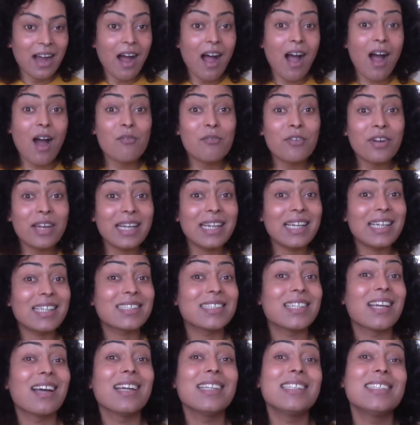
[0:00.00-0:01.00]
I'm really
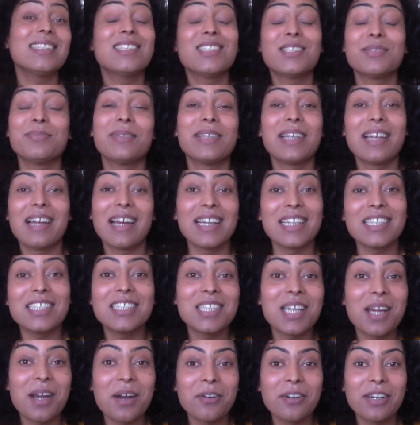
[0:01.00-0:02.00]
excited to be like
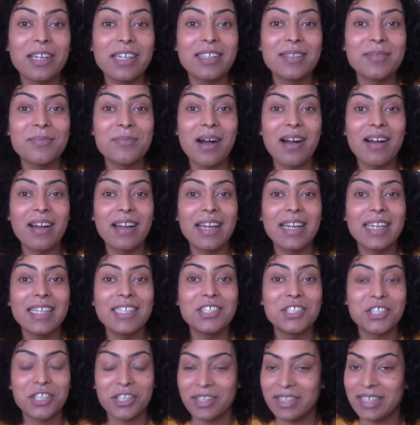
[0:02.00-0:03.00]
sharing my
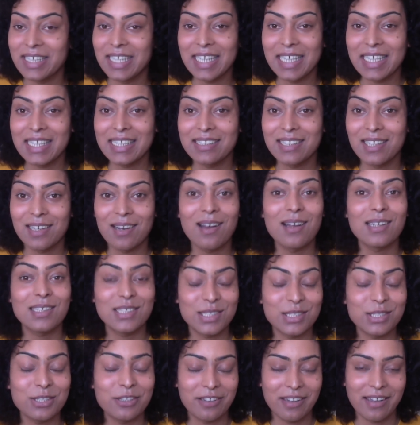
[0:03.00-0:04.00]
journey the
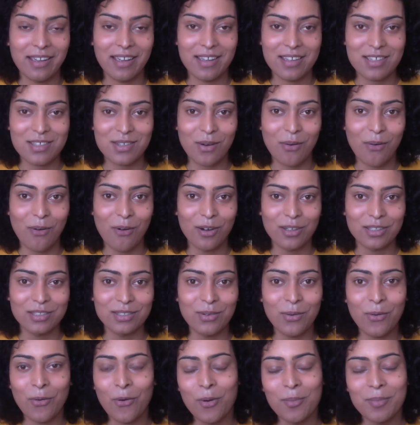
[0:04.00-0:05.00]
last 2 years on
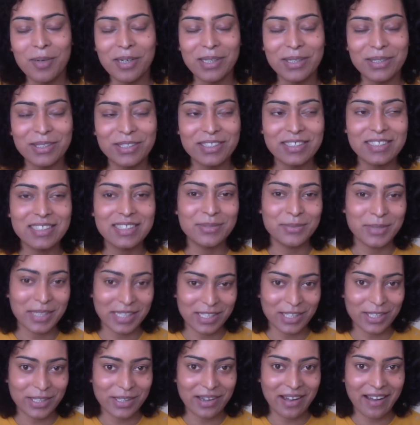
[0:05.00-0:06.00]
hormones with
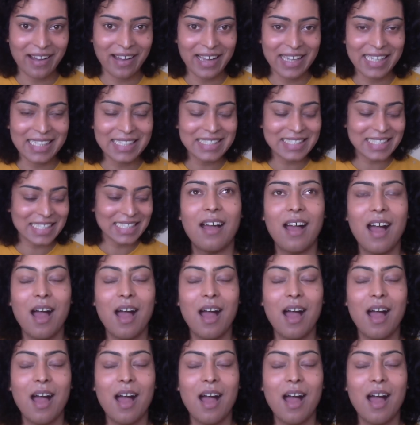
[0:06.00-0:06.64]
you guys.